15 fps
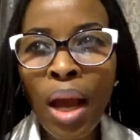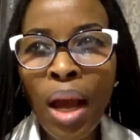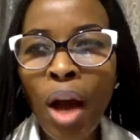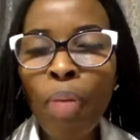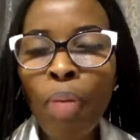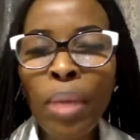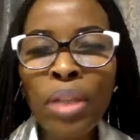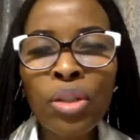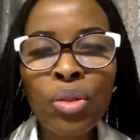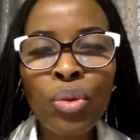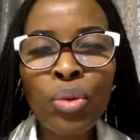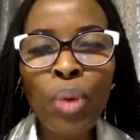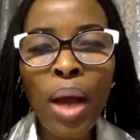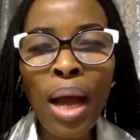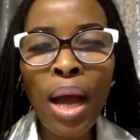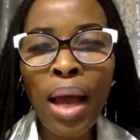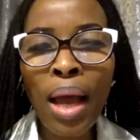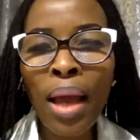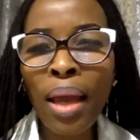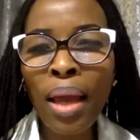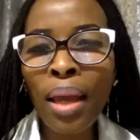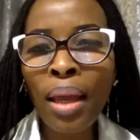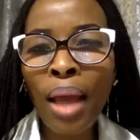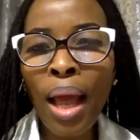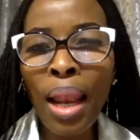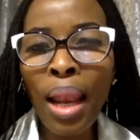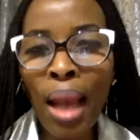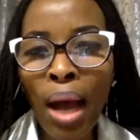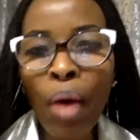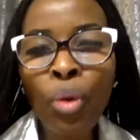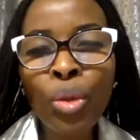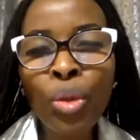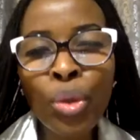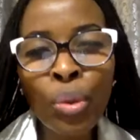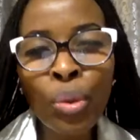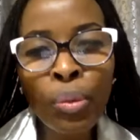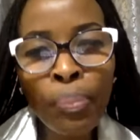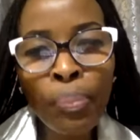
how much do I allow to